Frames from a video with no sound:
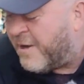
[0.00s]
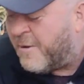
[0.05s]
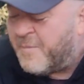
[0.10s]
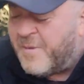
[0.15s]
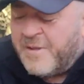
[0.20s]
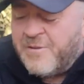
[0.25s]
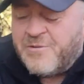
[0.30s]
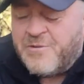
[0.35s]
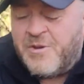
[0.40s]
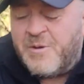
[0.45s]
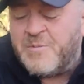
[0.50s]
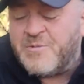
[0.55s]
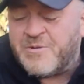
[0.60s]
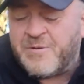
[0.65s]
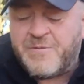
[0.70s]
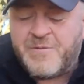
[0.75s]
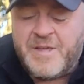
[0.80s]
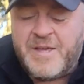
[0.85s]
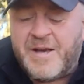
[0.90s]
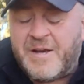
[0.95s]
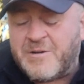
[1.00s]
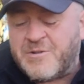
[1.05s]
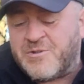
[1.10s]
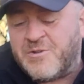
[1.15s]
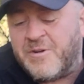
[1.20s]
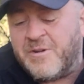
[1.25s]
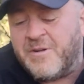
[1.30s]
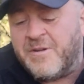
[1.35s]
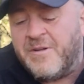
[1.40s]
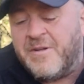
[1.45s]
In terms of the
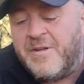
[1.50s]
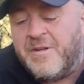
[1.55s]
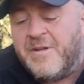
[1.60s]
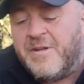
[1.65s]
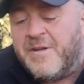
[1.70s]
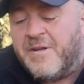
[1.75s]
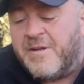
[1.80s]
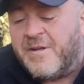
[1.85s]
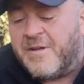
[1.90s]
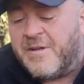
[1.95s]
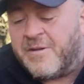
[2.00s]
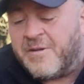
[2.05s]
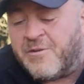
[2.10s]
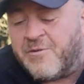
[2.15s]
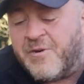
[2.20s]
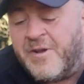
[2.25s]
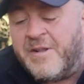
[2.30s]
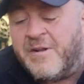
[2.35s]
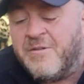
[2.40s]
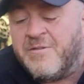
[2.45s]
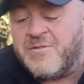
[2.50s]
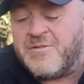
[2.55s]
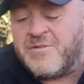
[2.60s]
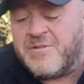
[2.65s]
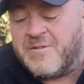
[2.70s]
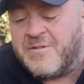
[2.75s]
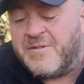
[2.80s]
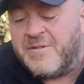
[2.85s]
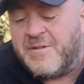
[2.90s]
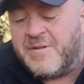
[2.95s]
actual
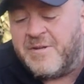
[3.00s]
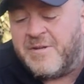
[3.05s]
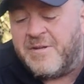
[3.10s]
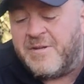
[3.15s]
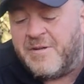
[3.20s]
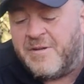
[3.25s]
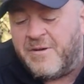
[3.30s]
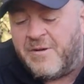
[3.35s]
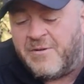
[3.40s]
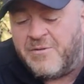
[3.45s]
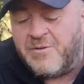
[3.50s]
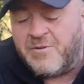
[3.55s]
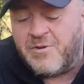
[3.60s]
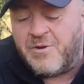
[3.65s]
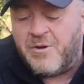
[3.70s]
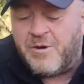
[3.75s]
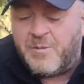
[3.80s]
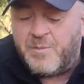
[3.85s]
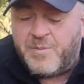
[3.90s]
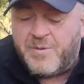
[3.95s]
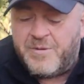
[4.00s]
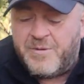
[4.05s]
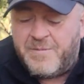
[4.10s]
grills on top,